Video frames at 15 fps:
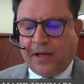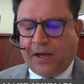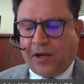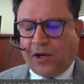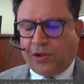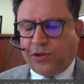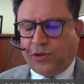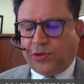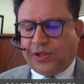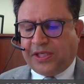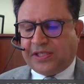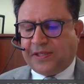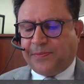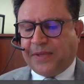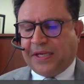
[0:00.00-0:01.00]
Although
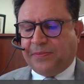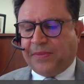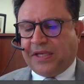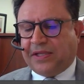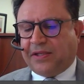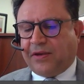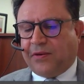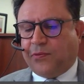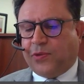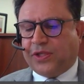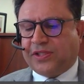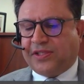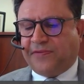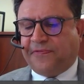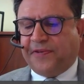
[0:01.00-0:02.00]
this amendment
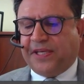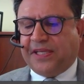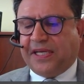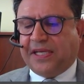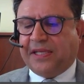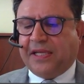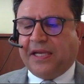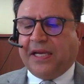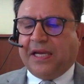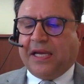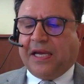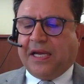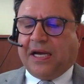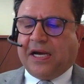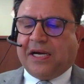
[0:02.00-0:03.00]
was defeated,
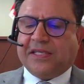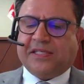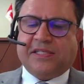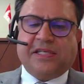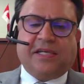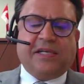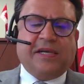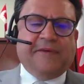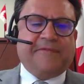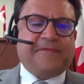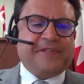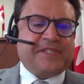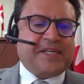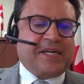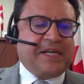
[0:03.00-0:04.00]
I still
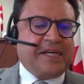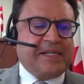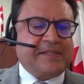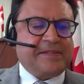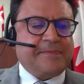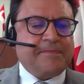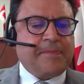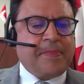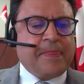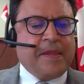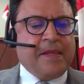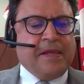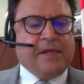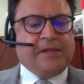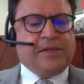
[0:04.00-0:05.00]
emphasize
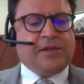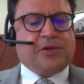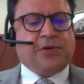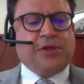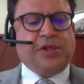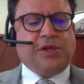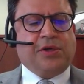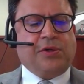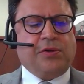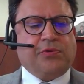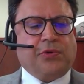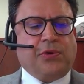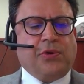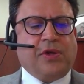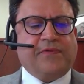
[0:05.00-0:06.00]
the critical
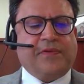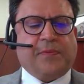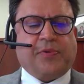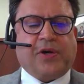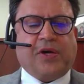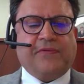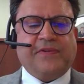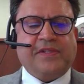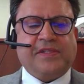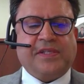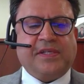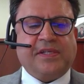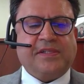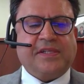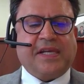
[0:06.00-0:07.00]
role of the
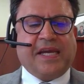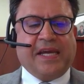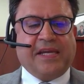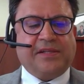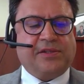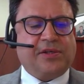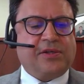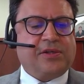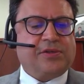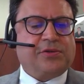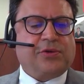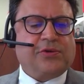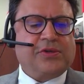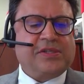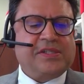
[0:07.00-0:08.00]
provinces and
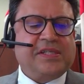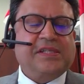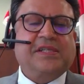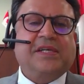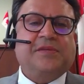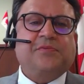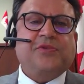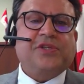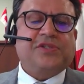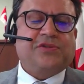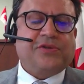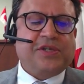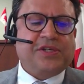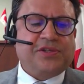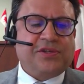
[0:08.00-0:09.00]
territories in the
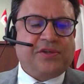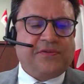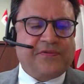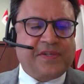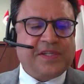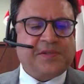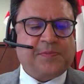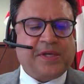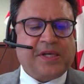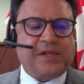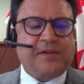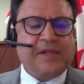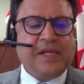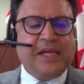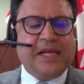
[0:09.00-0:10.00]
administration of this
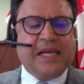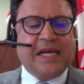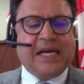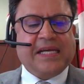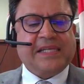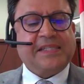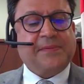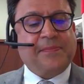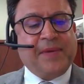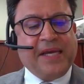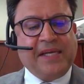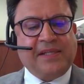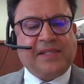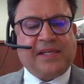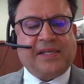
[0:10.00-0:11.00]
bill, as the
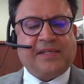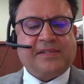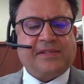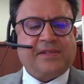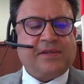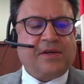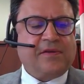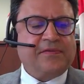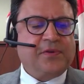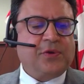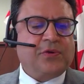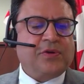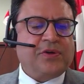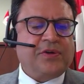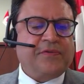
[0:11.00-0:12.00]
maintenance of
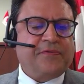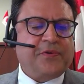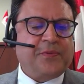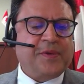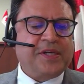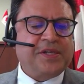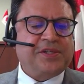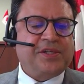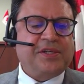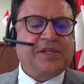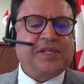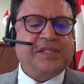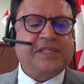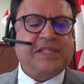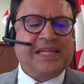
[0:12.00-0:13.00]
donor information
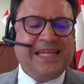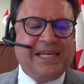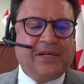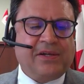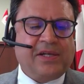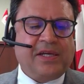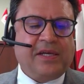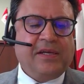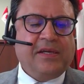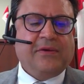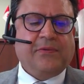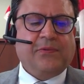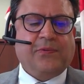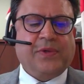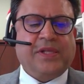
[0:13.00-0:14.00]
is legally
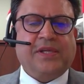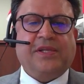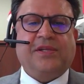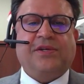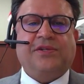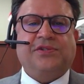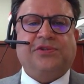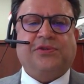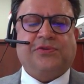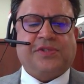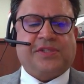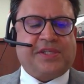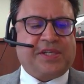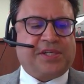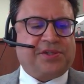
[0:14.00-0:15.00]
within their
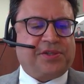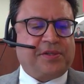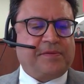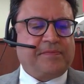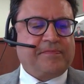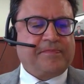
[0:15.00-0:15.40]
jurisdiction.